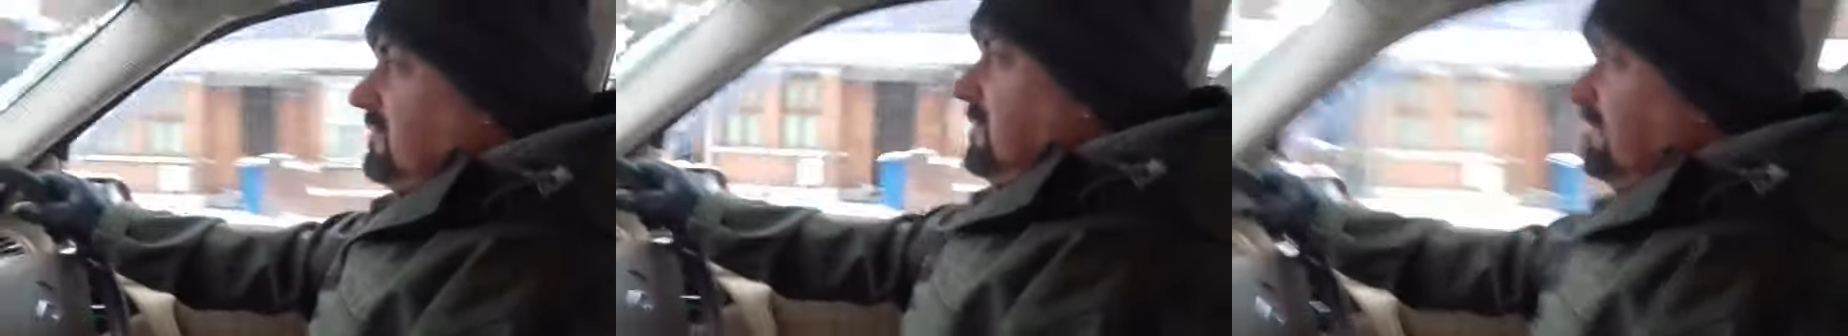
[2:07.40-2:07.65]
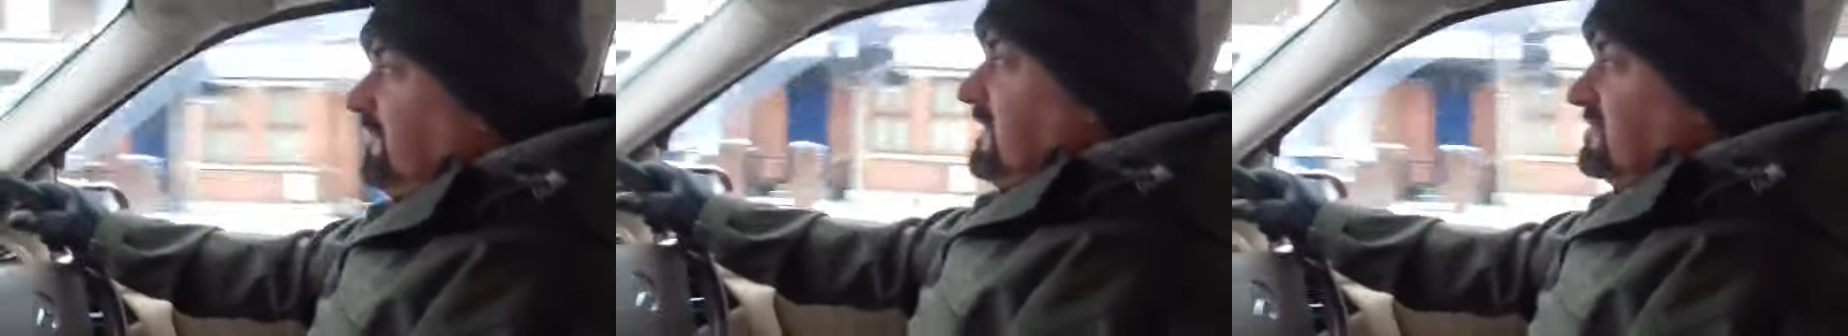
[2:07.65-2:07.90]

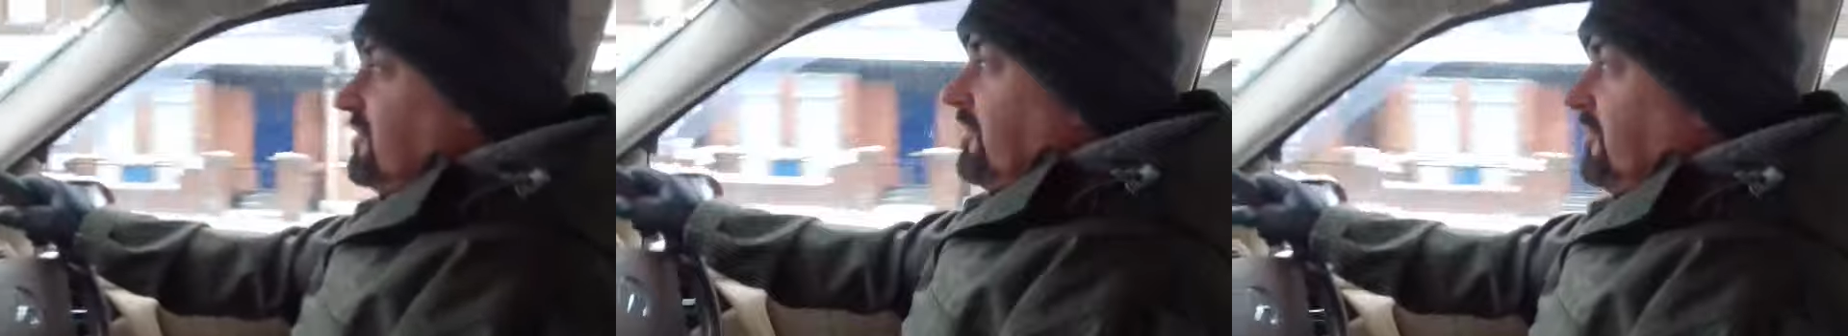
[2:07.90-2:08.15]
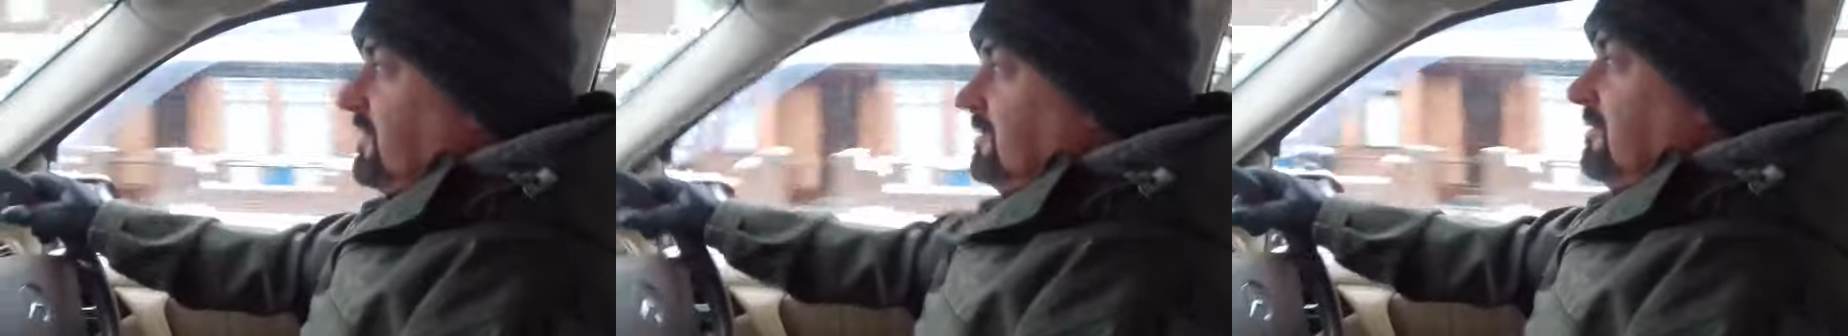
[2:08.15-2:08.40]
don't venture
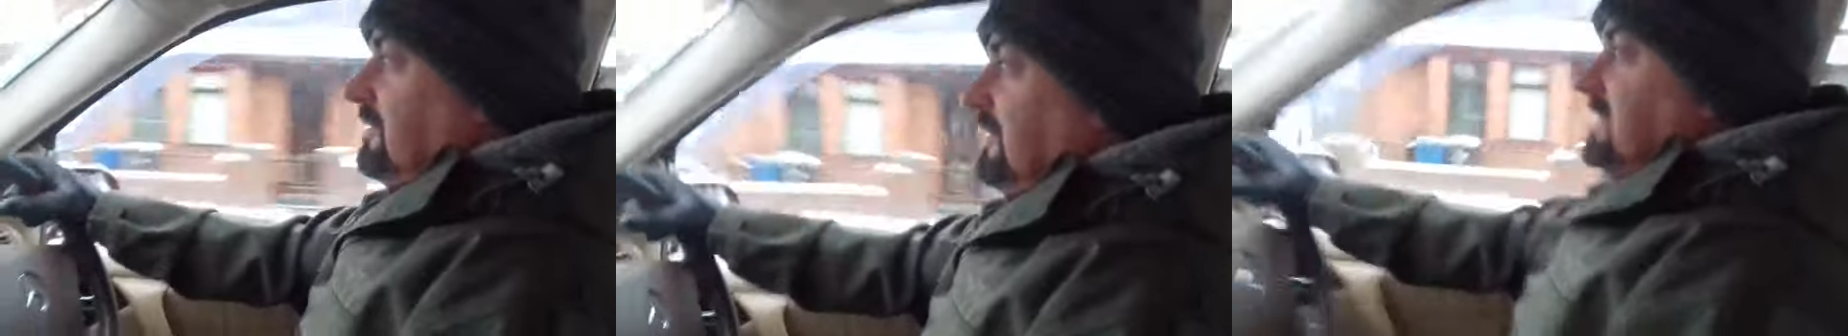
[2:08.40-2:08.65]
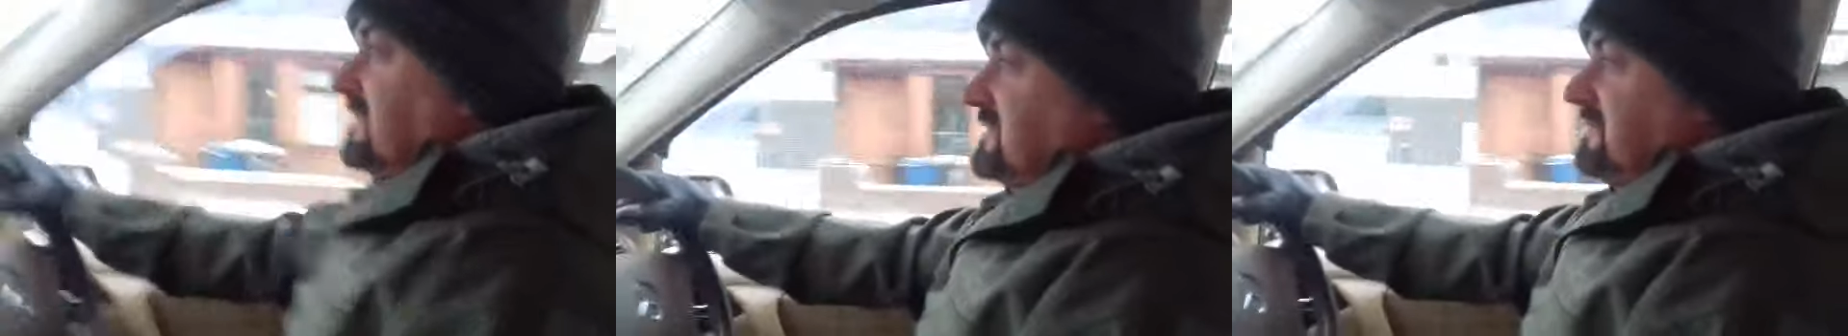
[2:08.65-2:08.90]
out
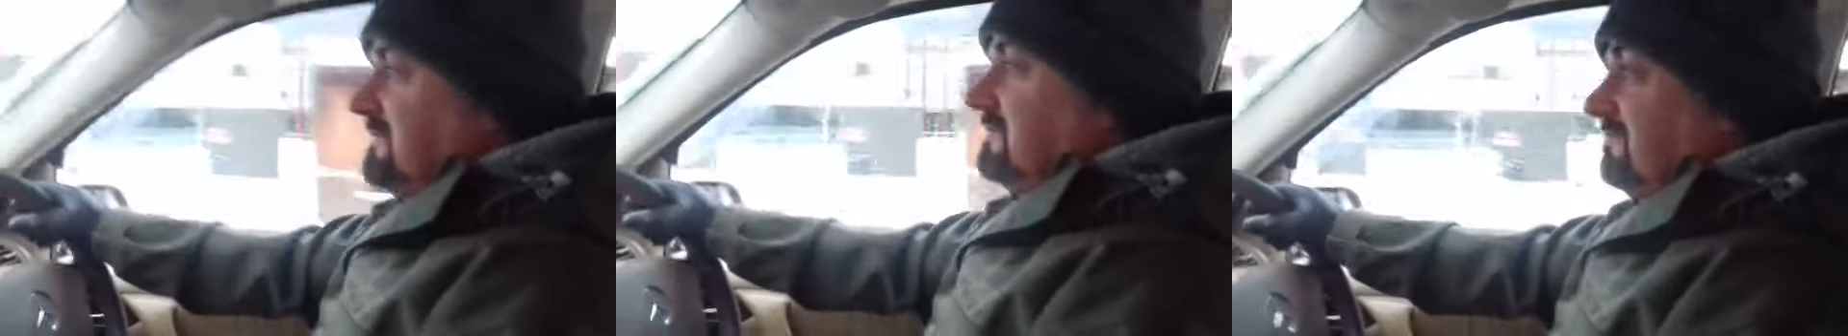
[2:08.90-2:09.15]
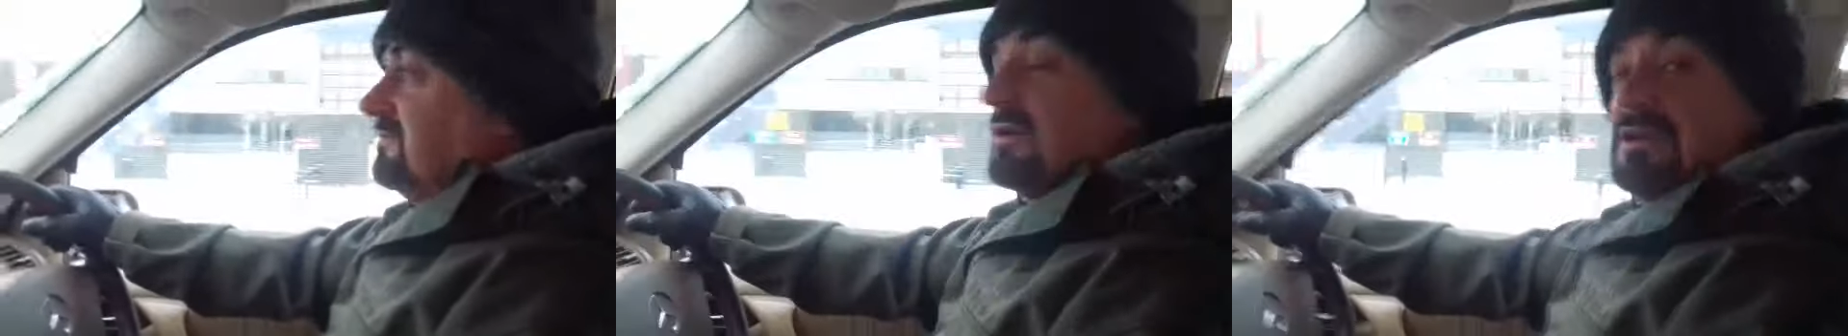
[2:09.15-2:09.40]
unless
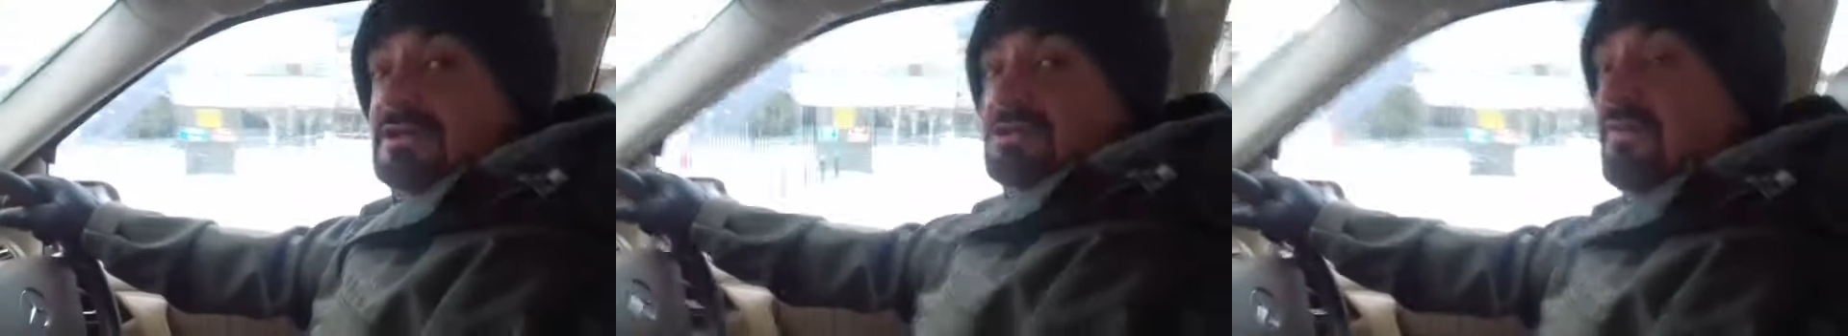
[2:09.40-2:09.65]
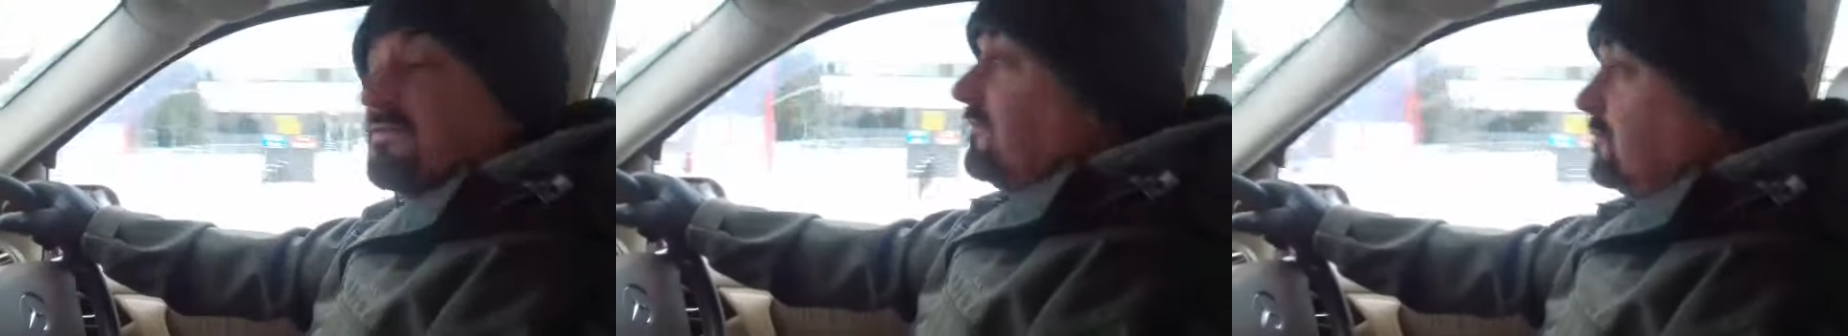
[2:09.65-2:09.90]
unless
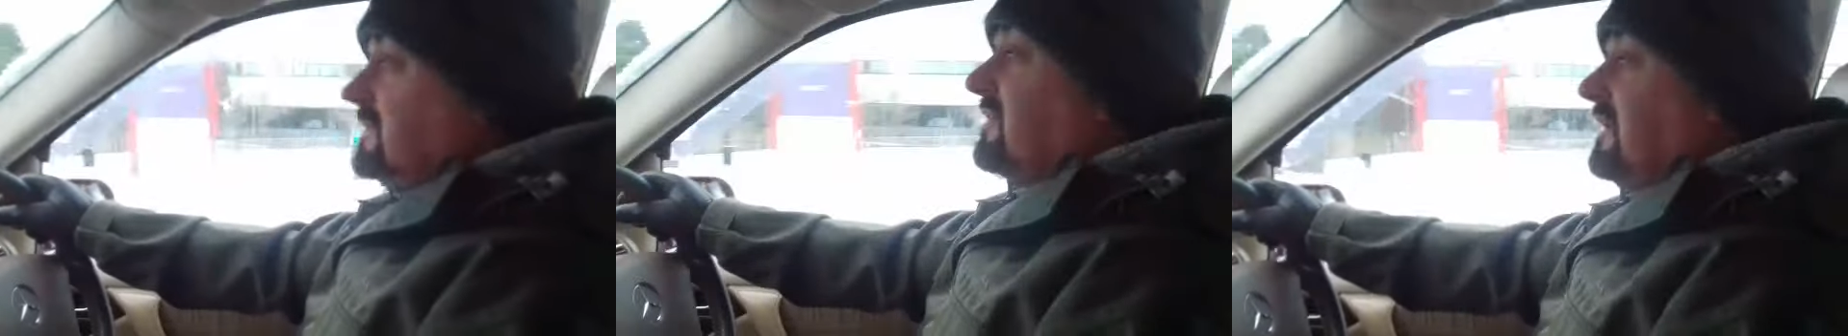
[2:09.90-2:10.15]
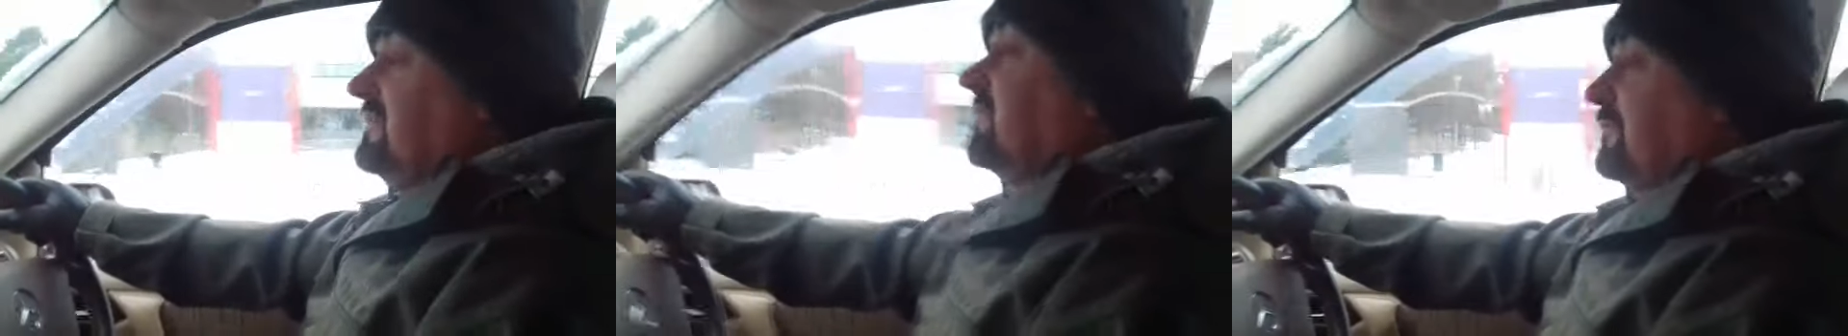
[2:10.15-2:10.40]
you have a four-wheel drive,